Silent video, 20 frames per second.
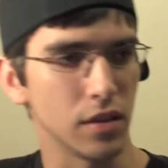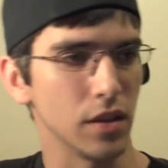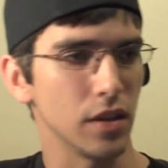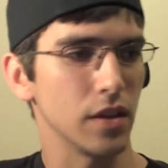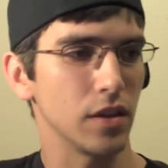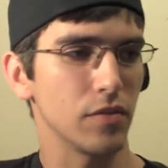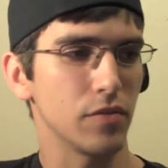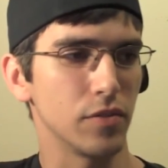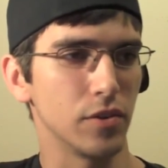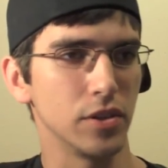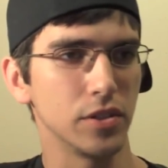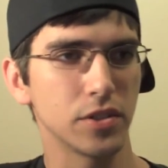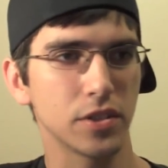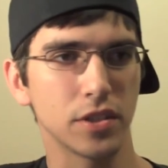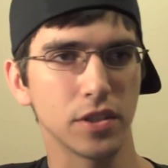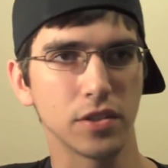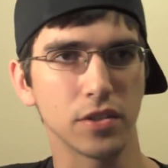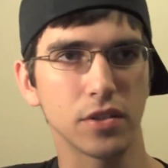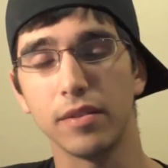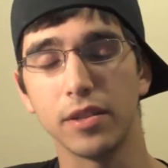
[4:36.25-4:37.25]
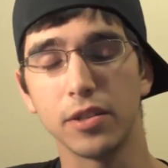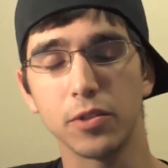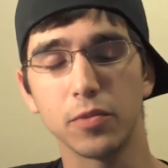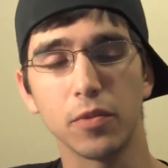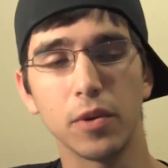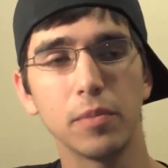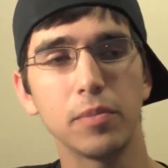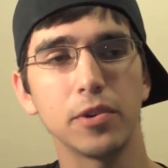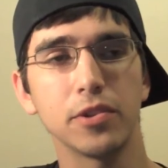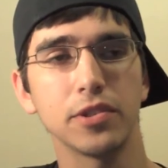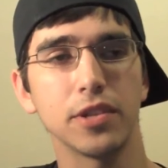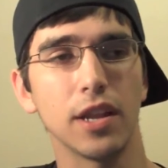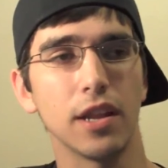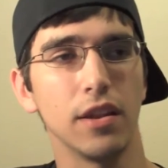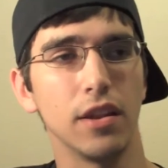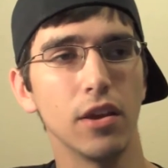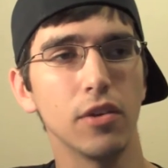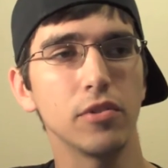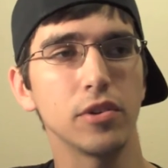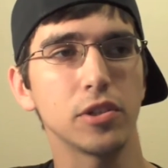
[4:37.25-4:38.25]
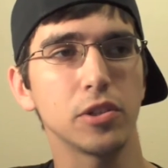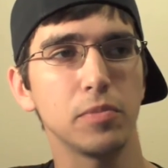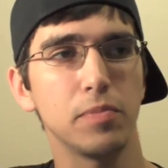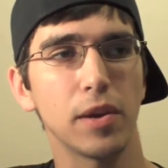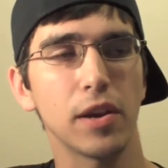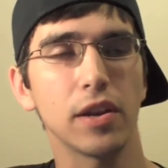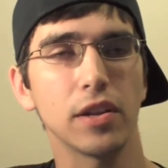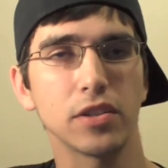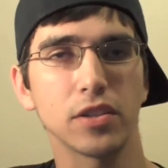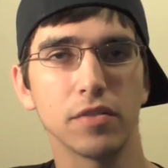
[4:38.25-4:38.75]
Like, for instance, this one person had no experience